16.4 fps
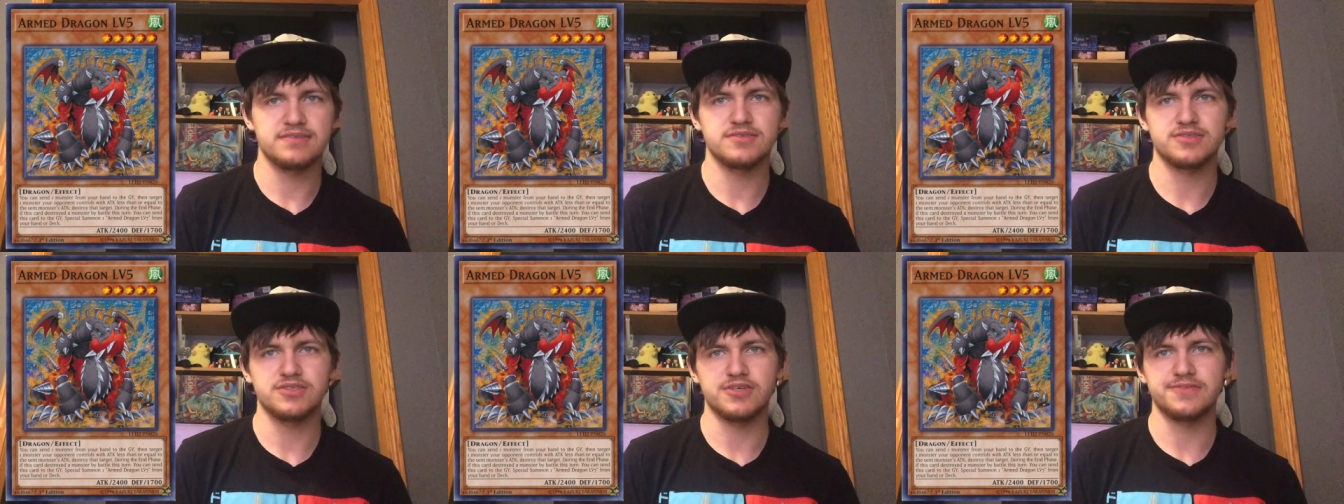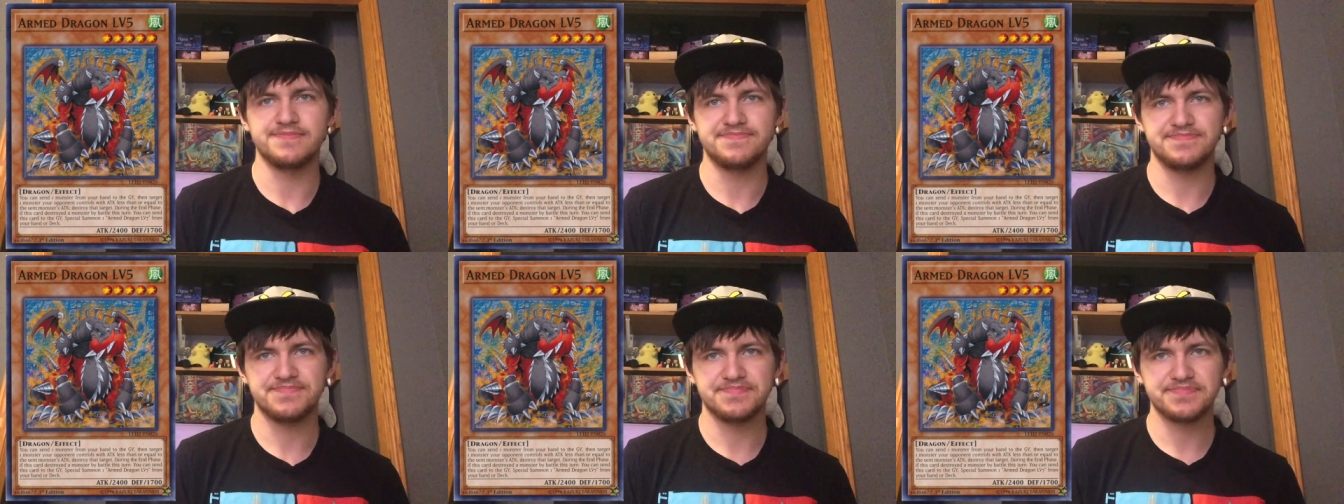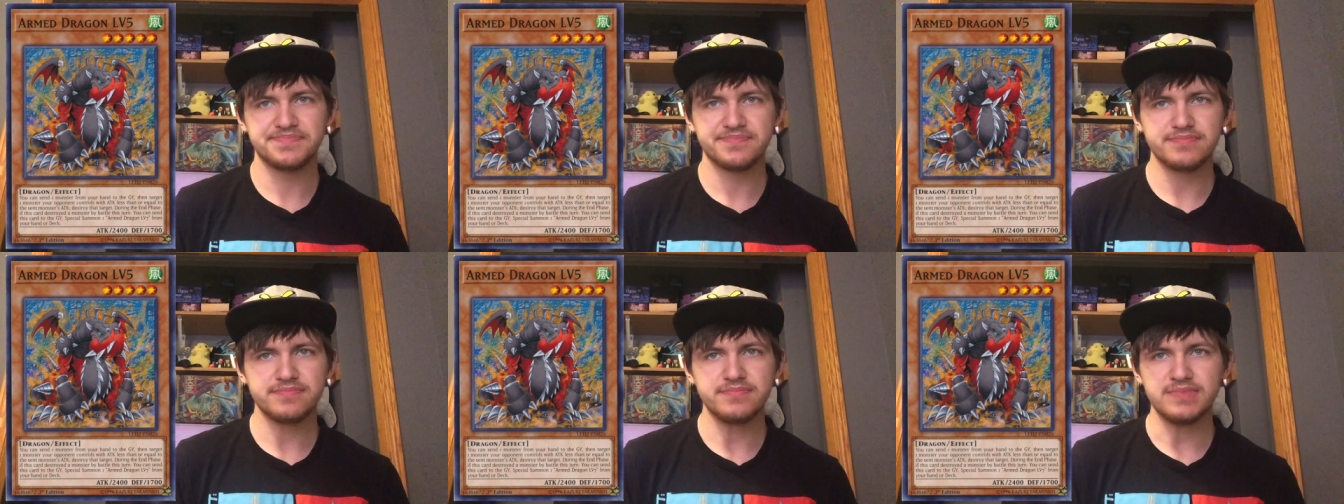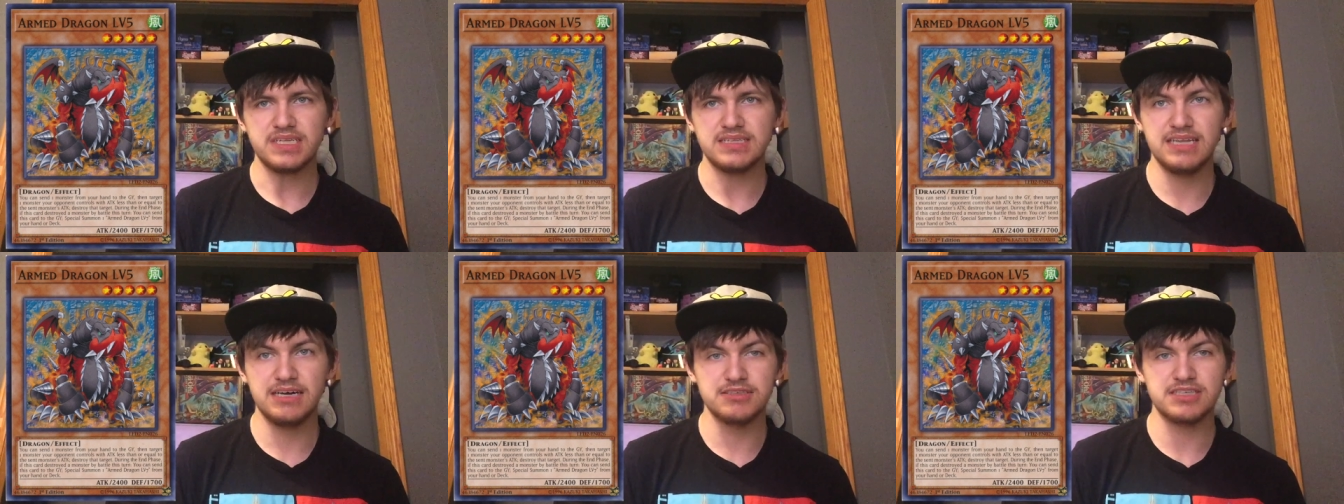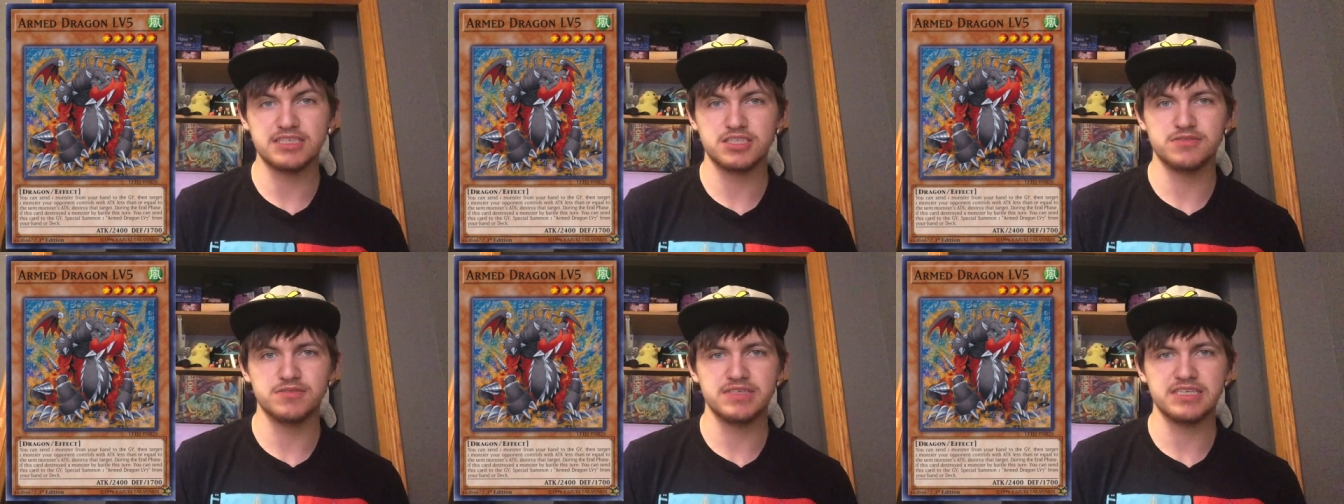So that was
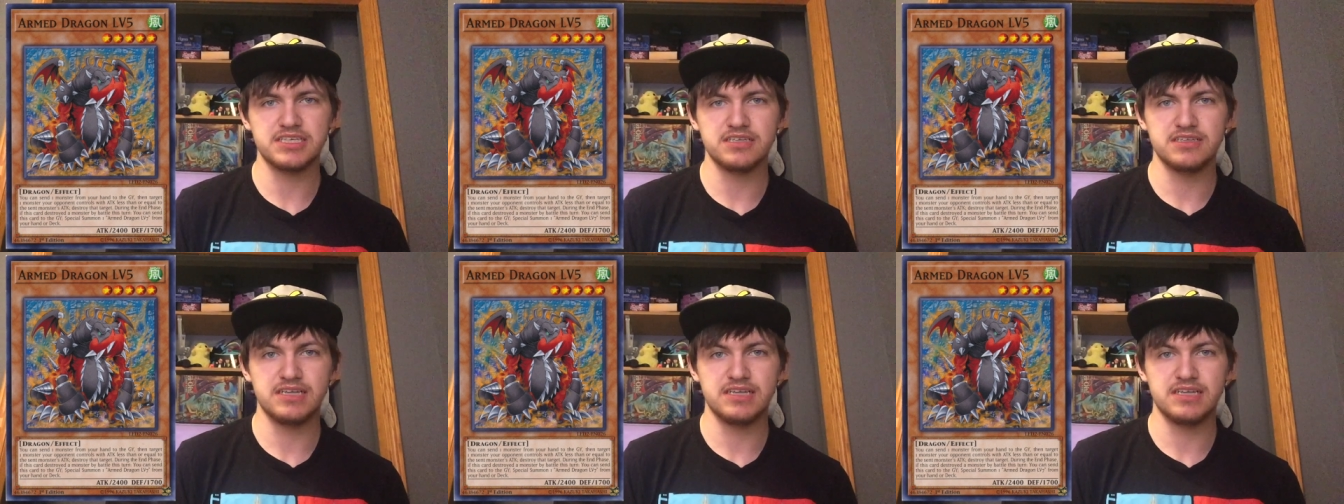actually really